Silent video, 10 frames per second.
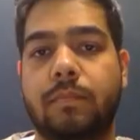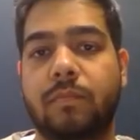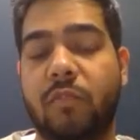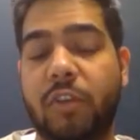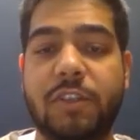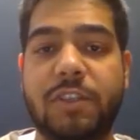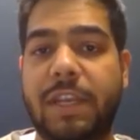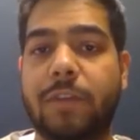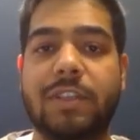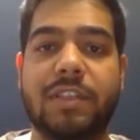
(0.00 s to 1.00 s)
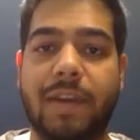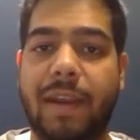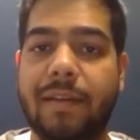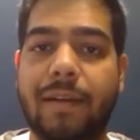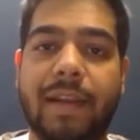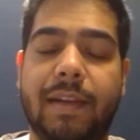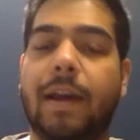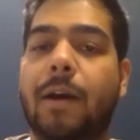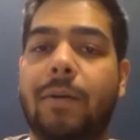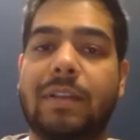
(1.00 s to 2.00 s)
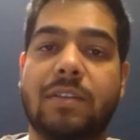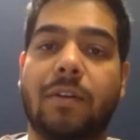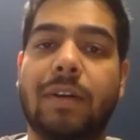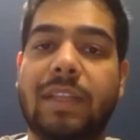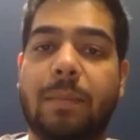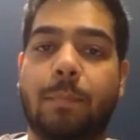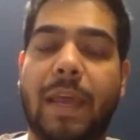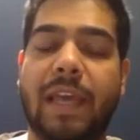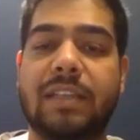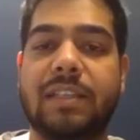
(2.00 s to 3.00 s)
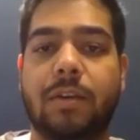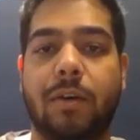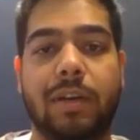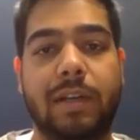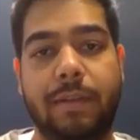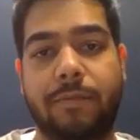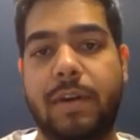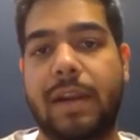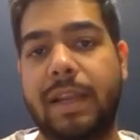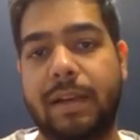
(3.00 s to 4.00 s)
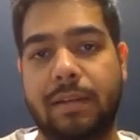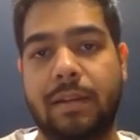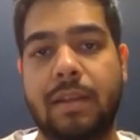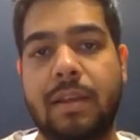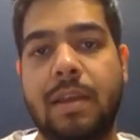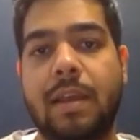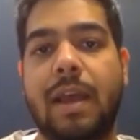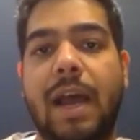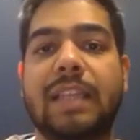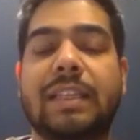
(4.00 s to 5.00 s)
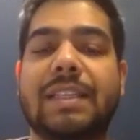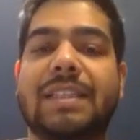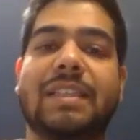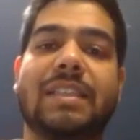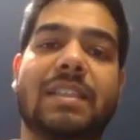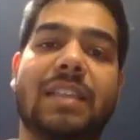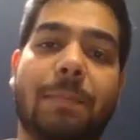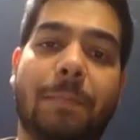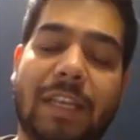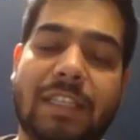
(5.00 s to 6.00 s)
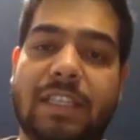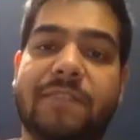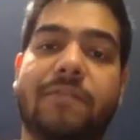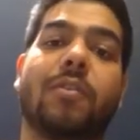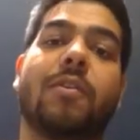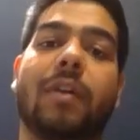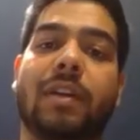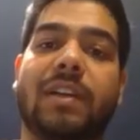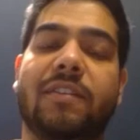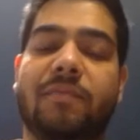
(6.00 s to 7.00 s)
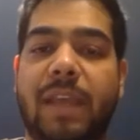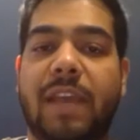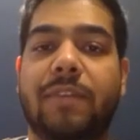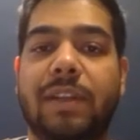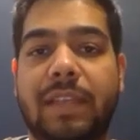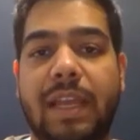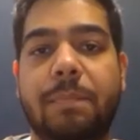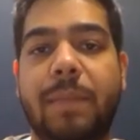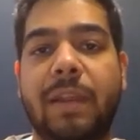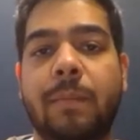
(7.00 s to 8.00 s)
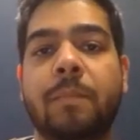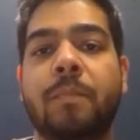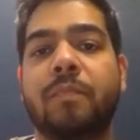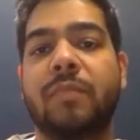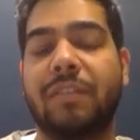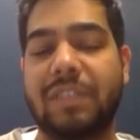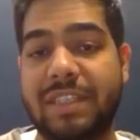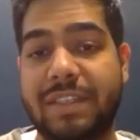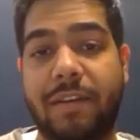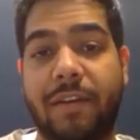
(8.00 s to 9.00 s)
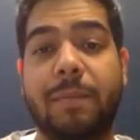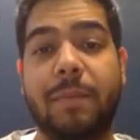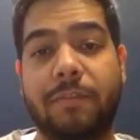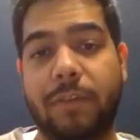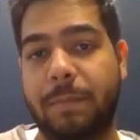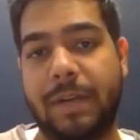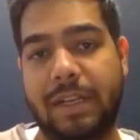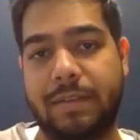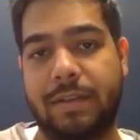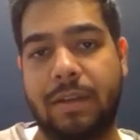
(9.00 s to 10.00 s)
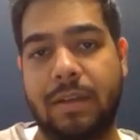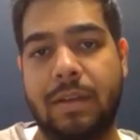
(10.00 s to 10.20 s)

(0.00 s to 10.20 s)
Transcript: What you see on the screen right now is called the Beck's cognitive triad, and this is the basis for cognitive behavioral therapy, which is the treatment for depression.